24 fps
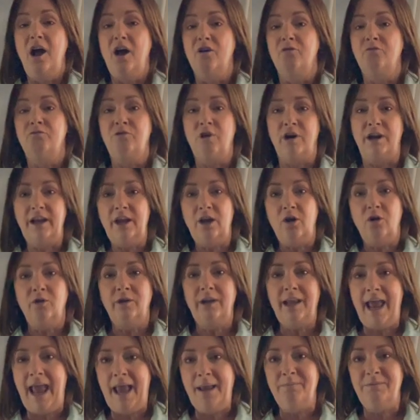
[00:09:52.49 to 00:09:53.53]
run it on
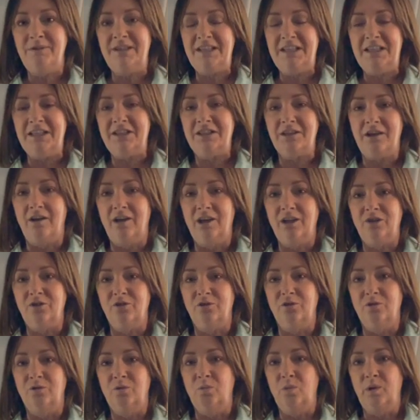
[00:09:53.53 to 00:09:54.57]
an empty
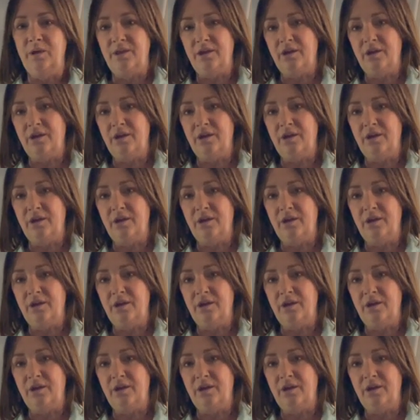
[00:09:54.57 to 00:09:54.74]
cycle with